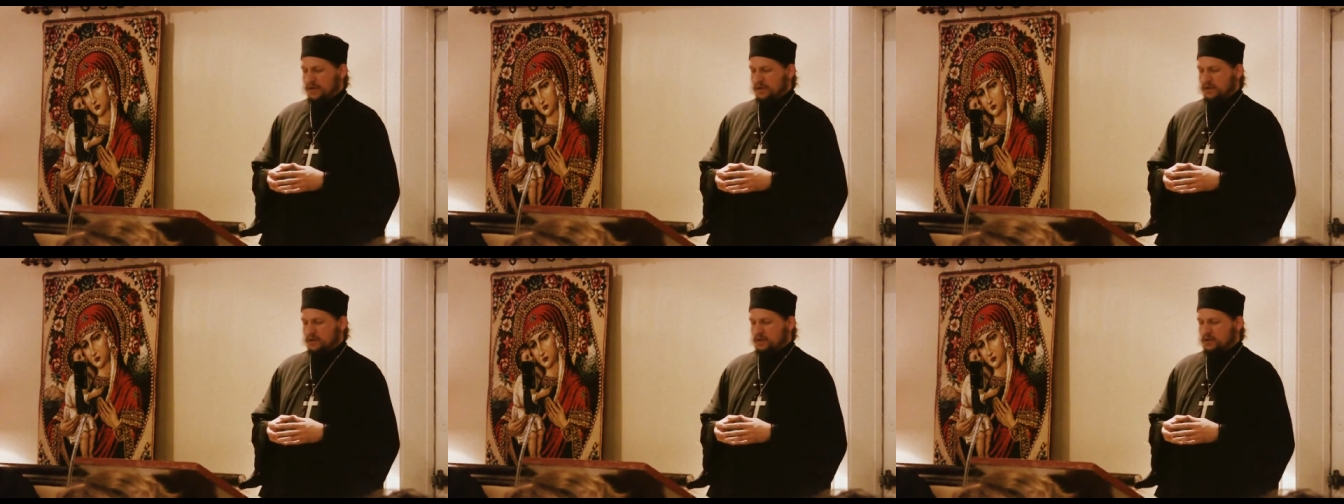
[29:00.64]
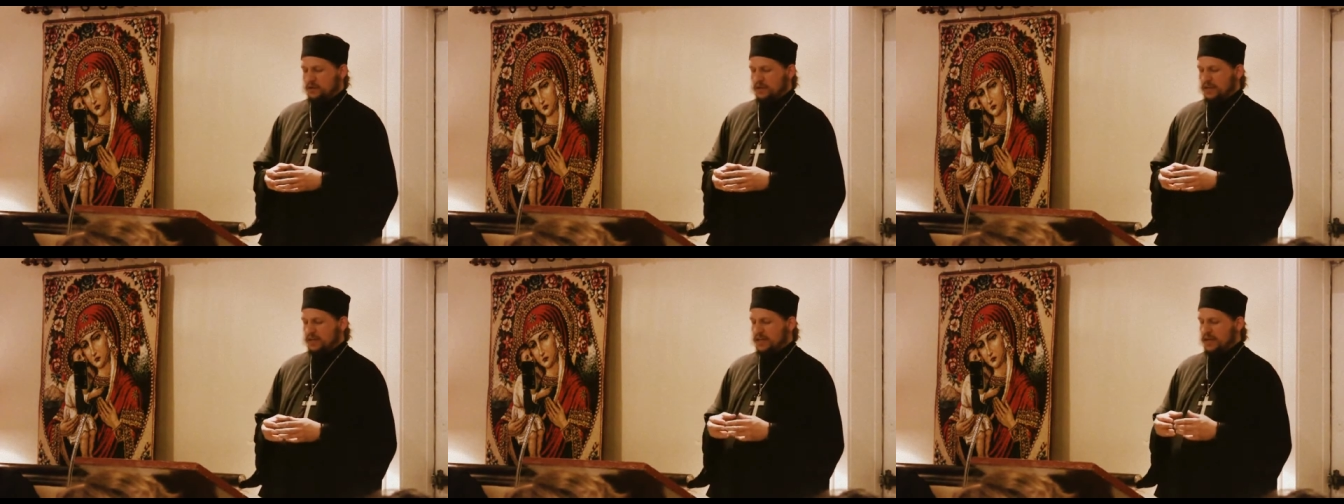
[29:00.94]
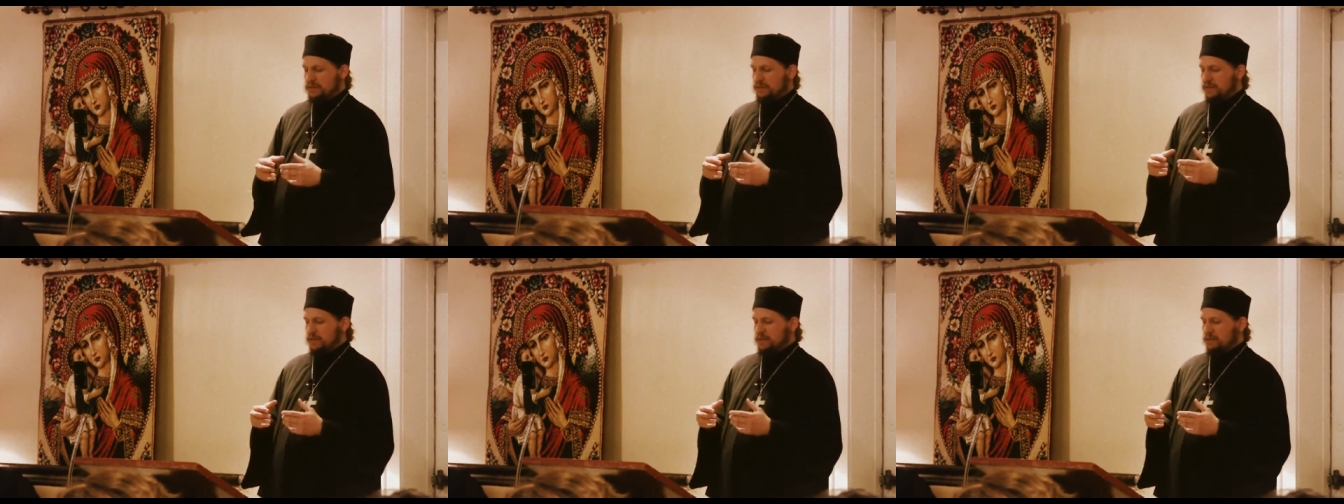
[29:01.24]
which would
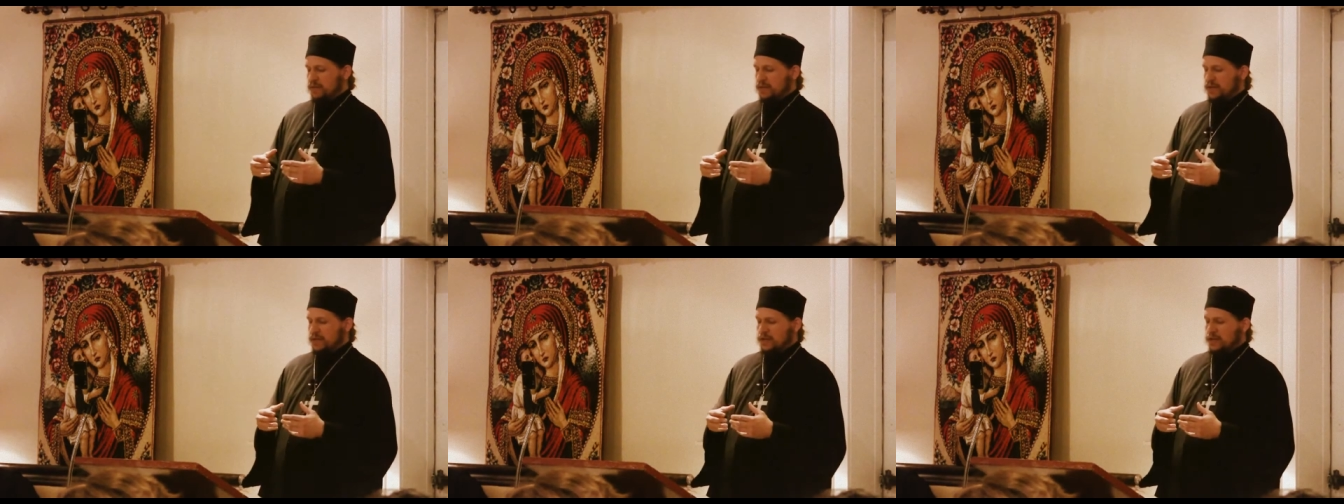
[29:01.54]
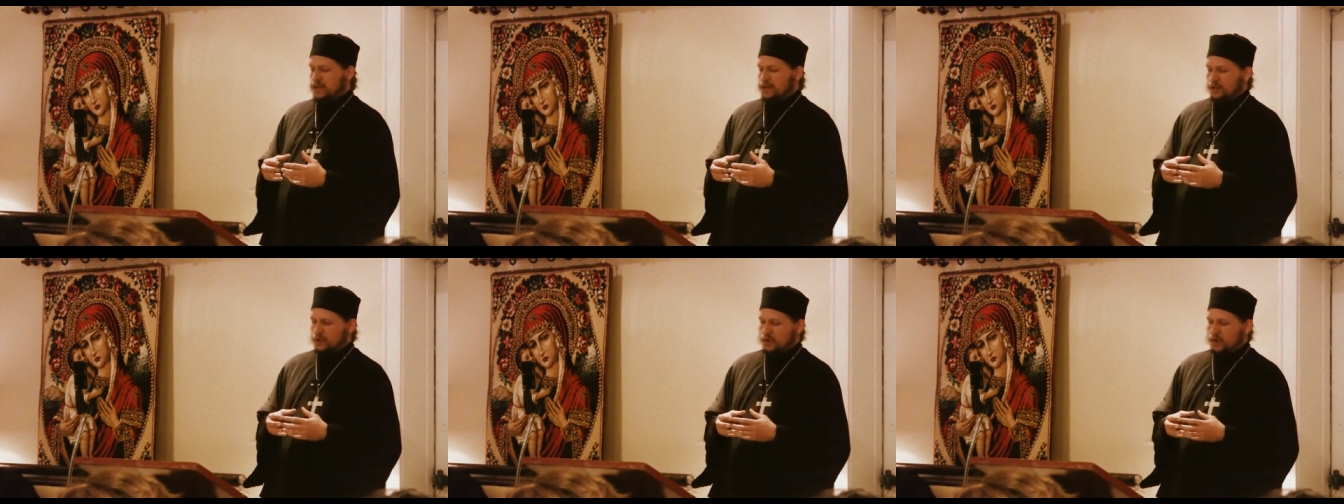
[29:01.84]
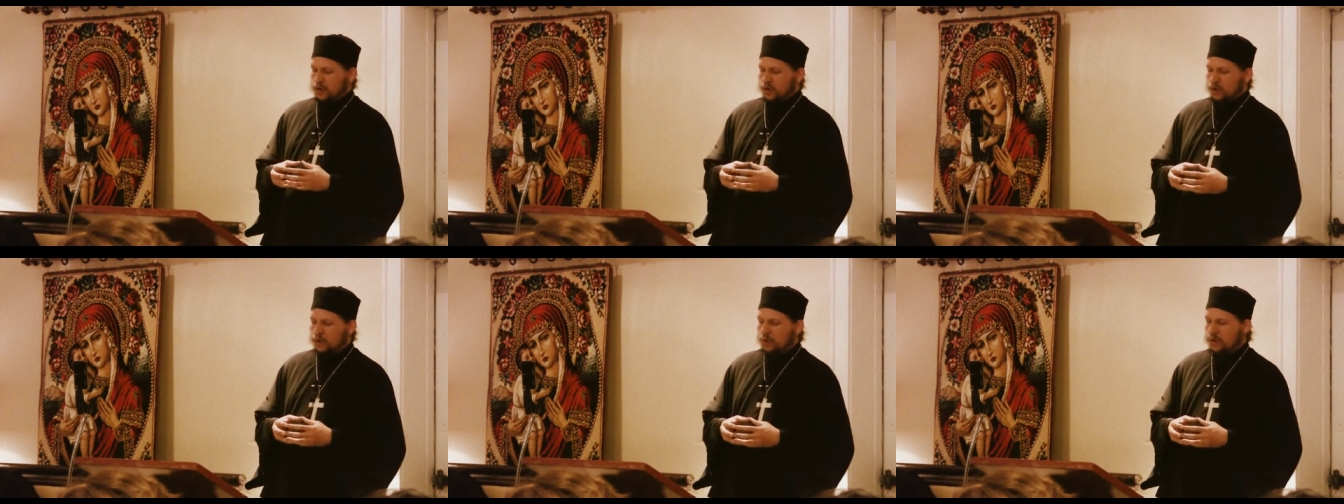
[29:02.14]
accompany me the
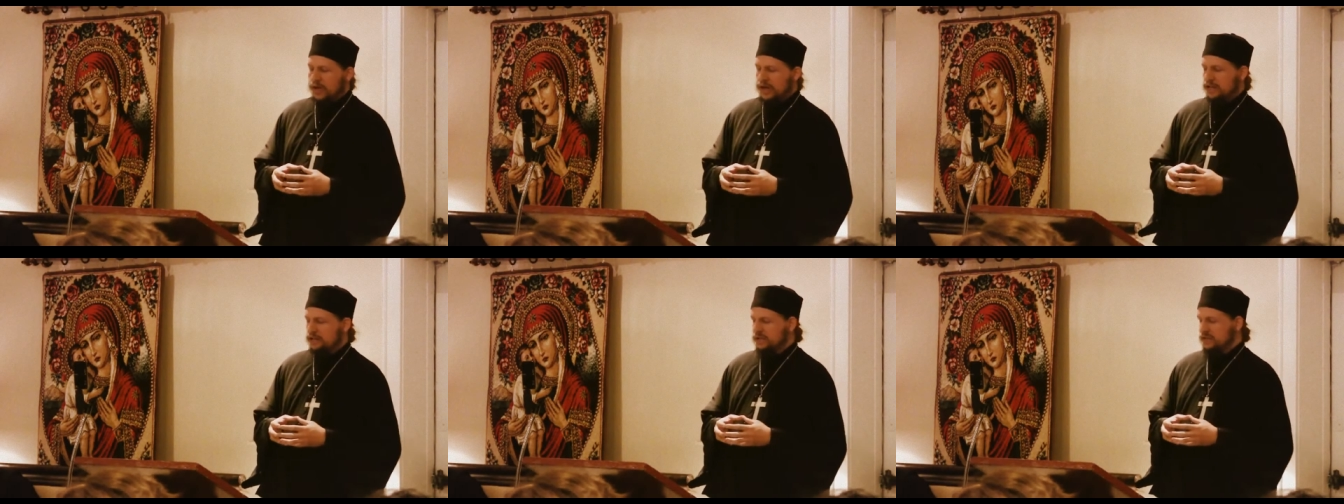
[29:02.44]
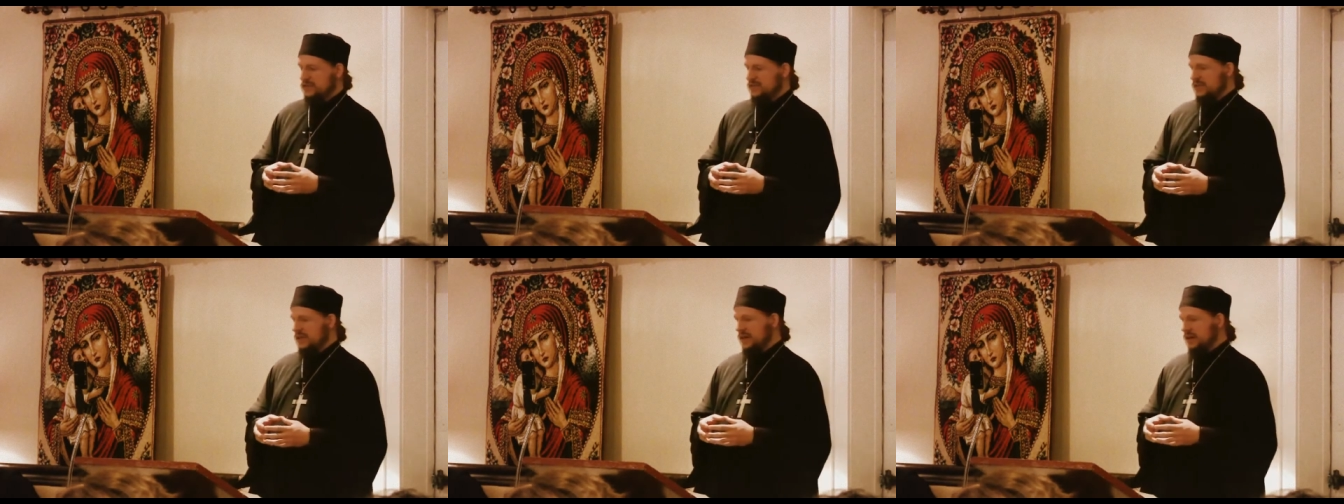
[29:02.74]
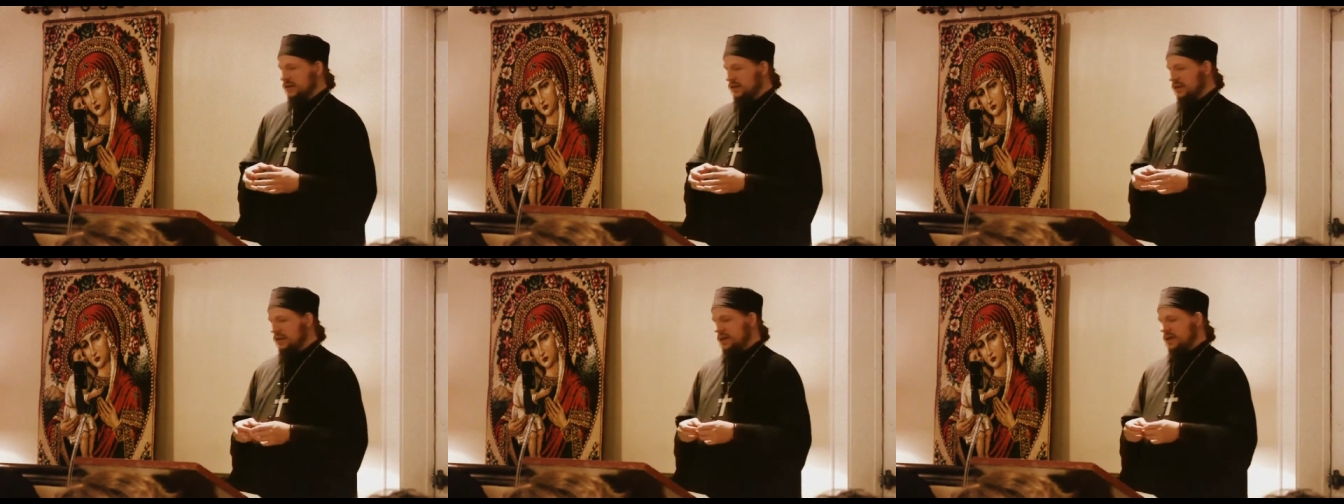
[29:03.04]
whole way to his
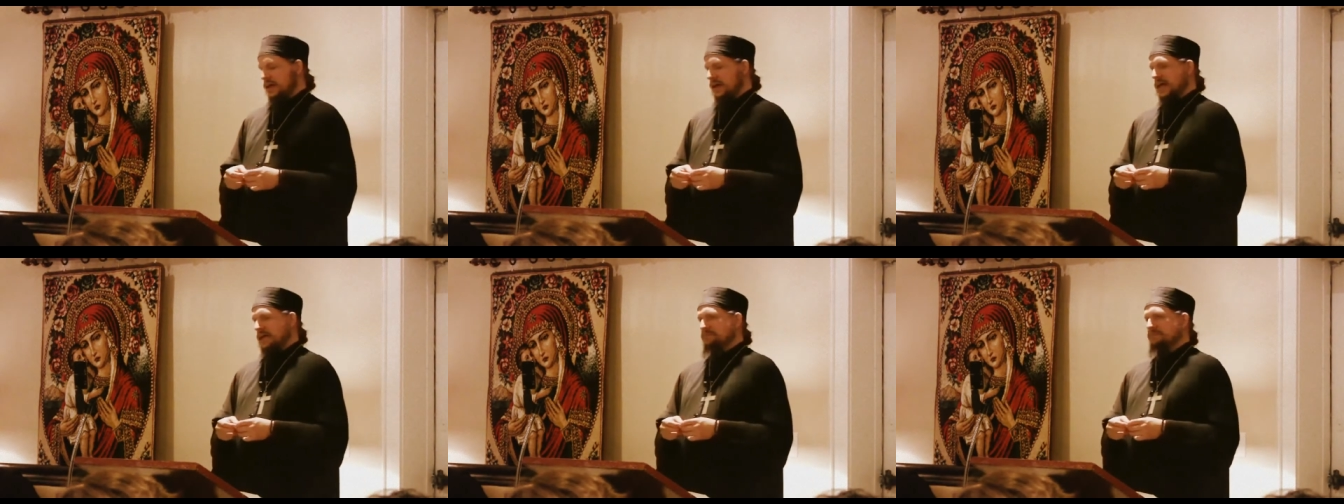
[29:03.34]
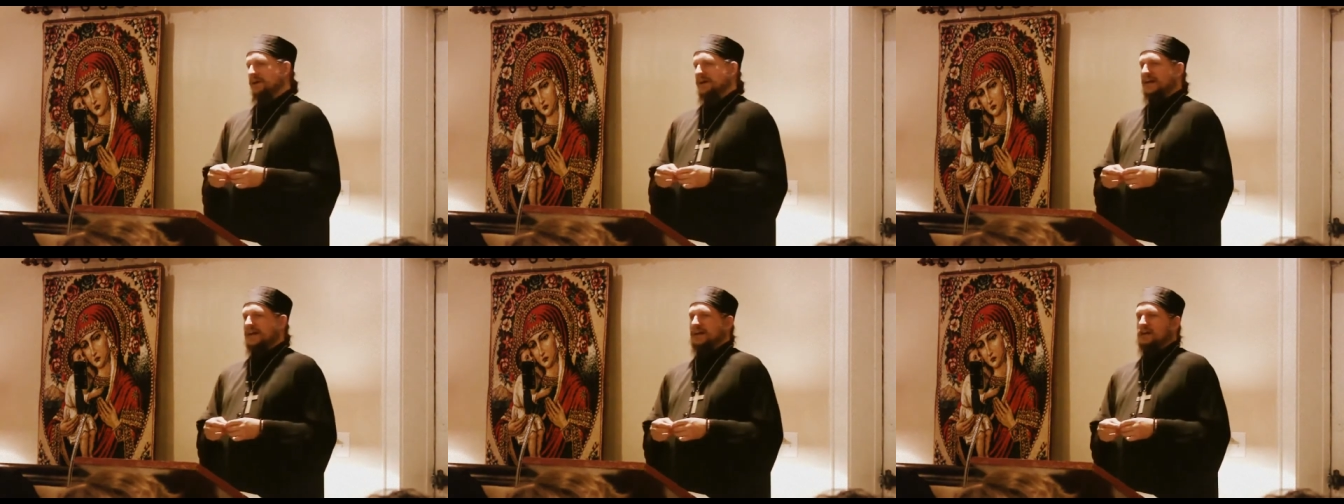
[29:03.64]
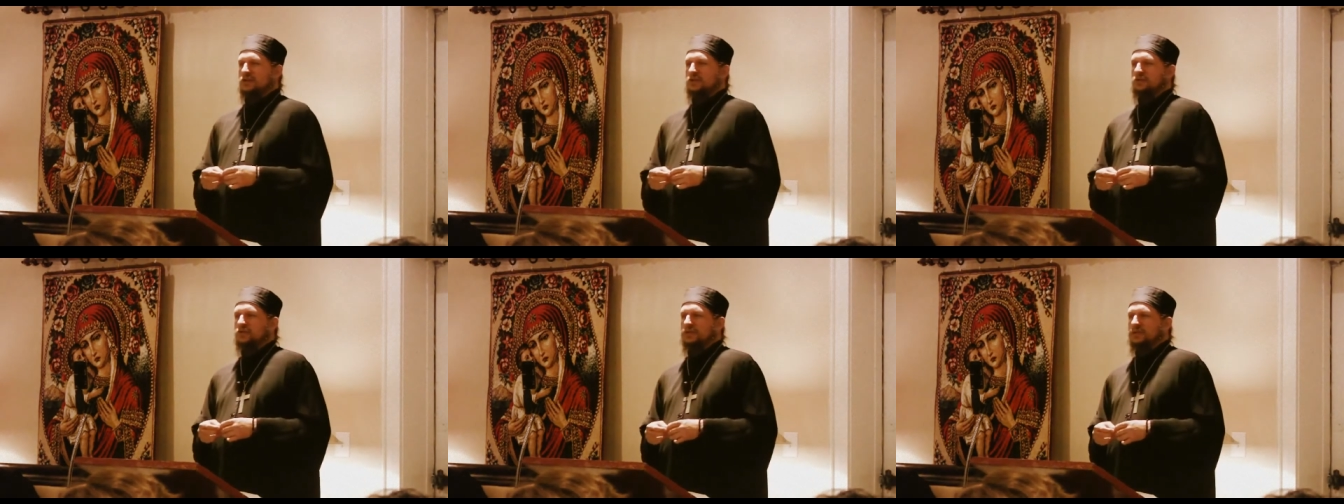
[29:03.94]
cell at
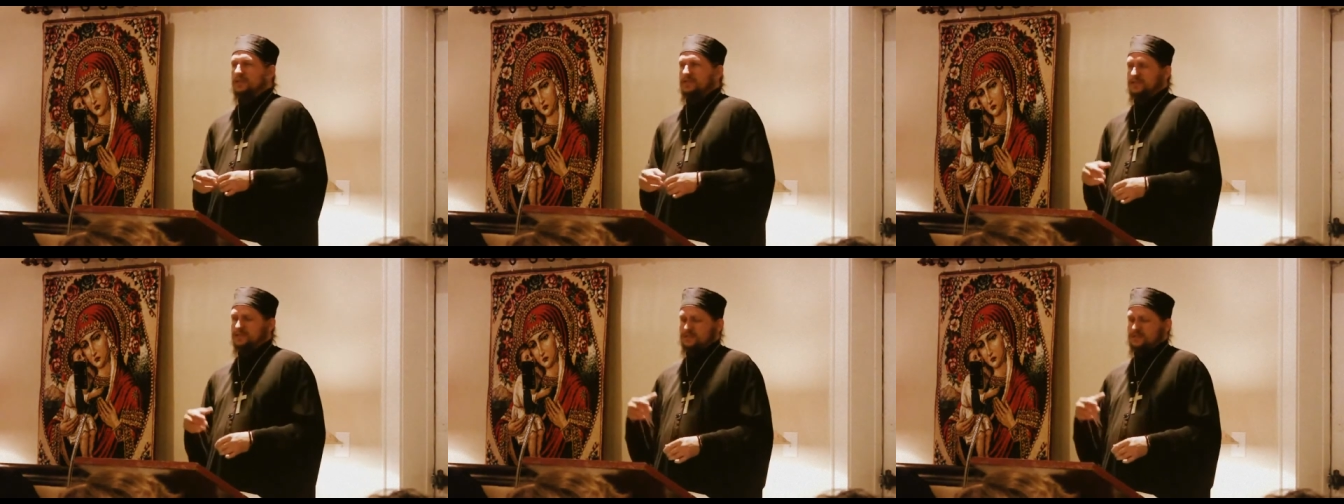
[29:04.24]
Panagouda.